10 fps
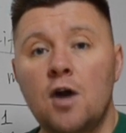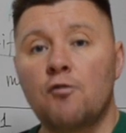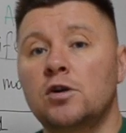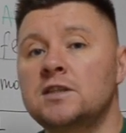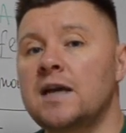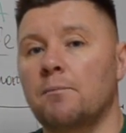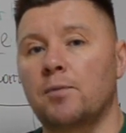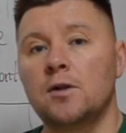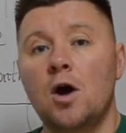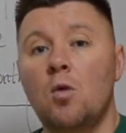For
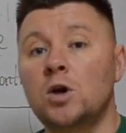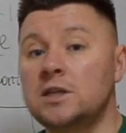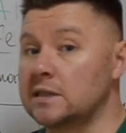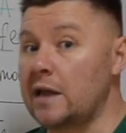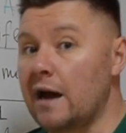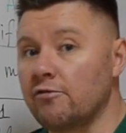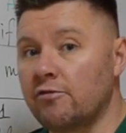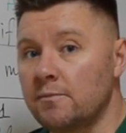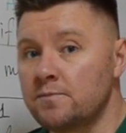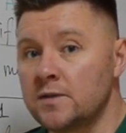example, what is love?